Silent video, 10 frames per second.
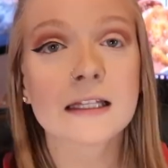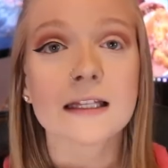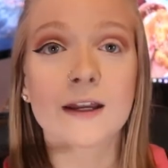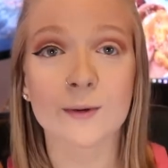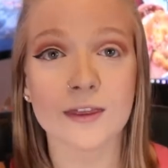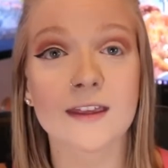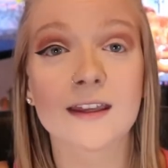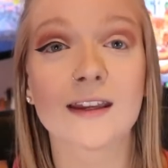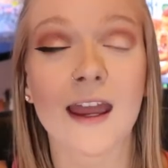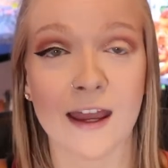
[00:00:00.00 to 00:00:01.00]
like with
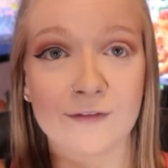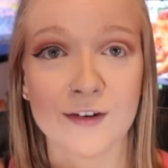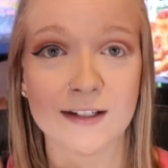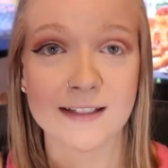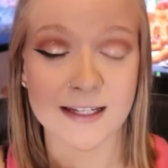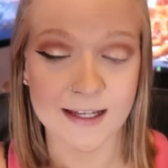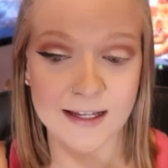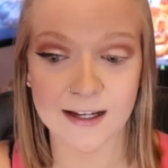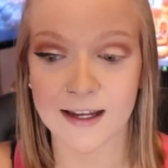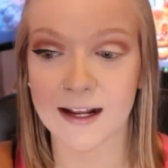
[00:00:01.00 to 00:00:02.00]
the Kat Von
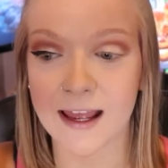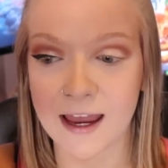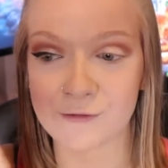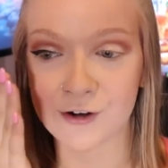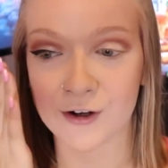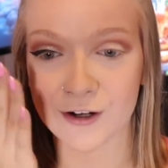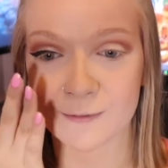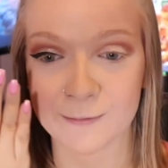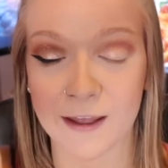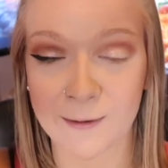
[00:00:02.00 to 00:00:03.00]
D and I have it
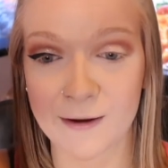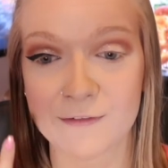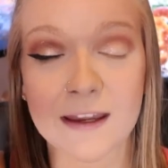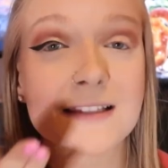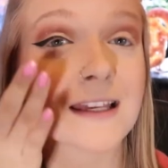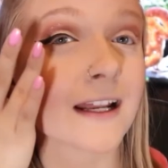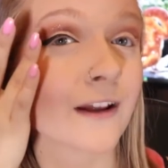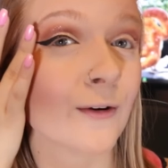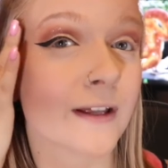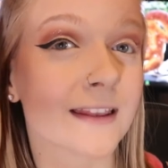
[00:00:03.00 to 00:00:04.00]
on like my face and I
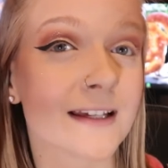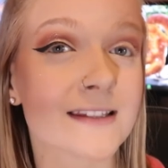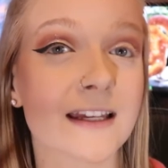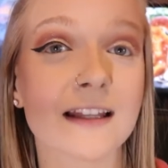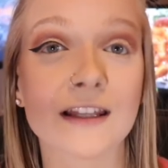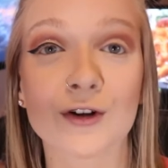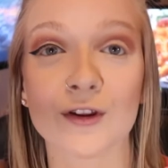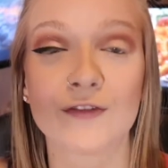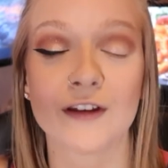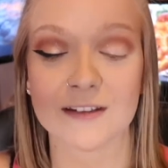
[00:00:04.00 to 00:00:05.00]
go like this, it
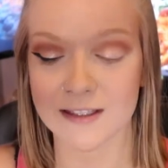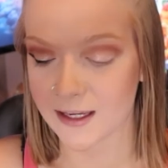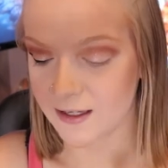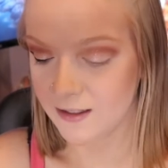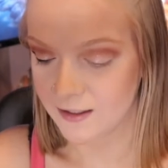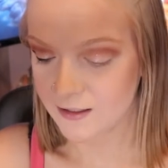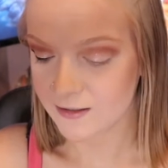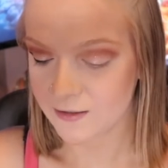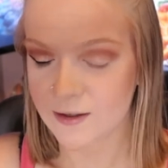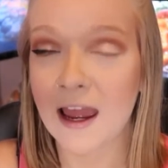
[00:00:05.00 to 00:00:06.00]
literally feels like
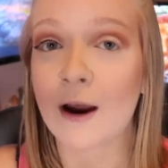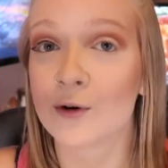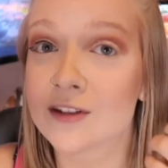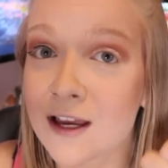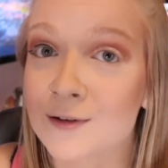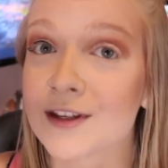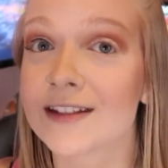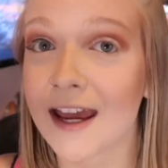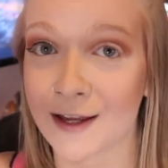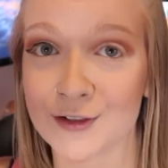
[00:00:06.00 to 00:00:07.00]
how it sounds, a
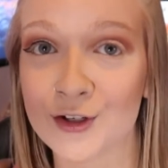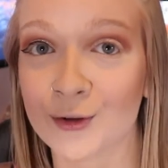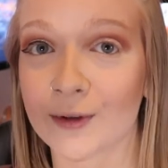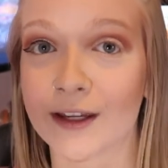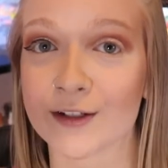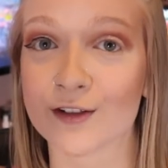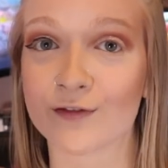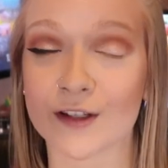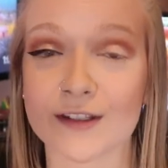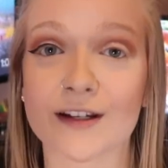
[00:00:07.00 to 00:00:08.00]
tattoo. Like it just
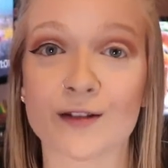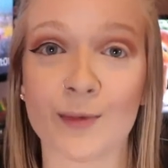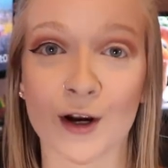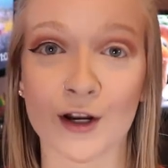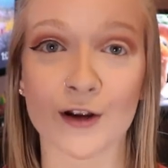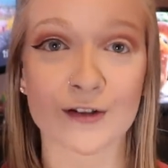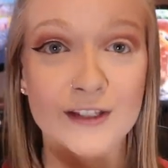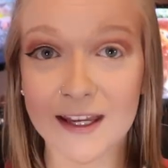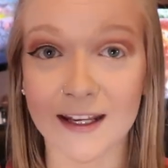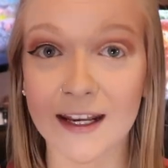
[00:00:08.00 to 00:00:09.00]
feels like it's part of your
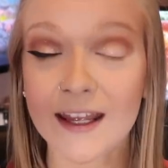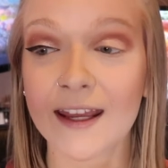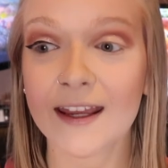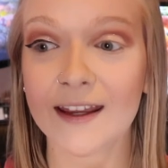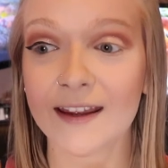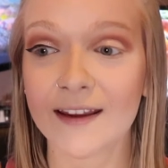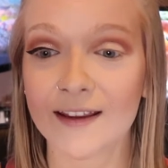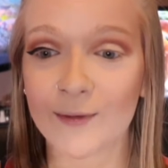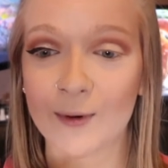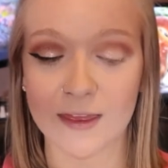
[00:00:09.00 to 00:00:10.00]
skin.
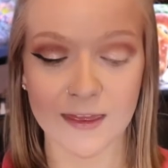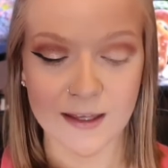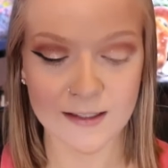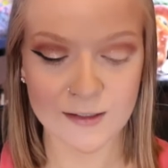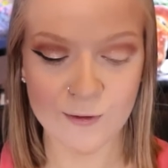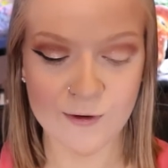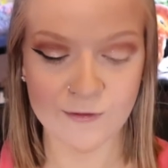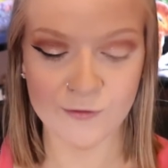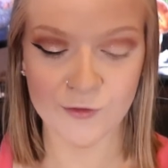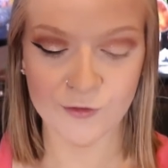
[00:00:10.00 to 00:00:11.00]
With this, you
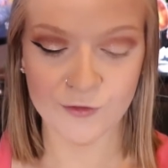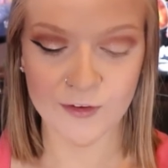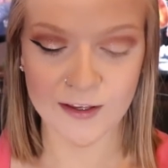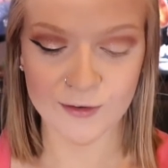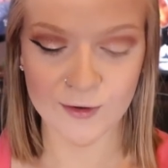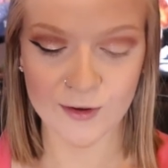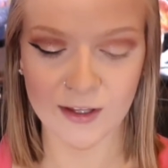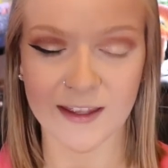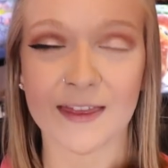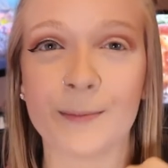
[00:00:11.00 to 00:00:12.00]
can feel
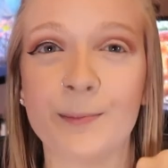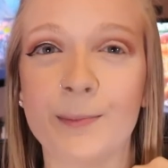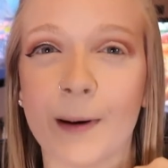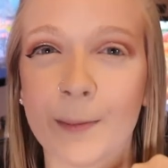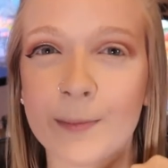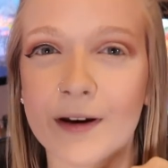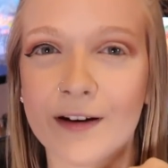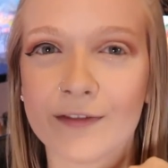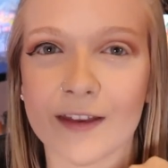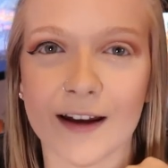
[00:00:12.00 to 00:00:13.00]
like the bump
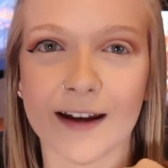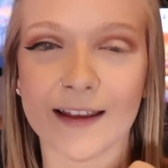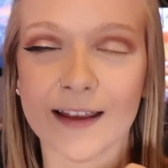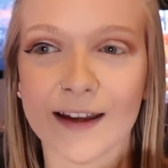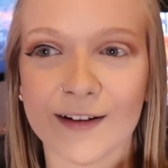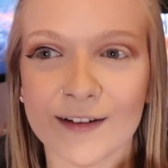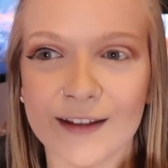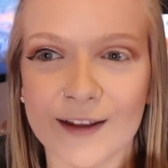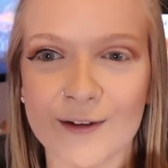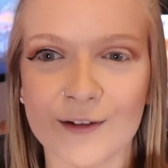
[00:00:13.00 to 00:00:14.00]
of the eyeliner.
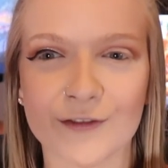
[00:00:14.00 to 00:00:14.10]
Like you can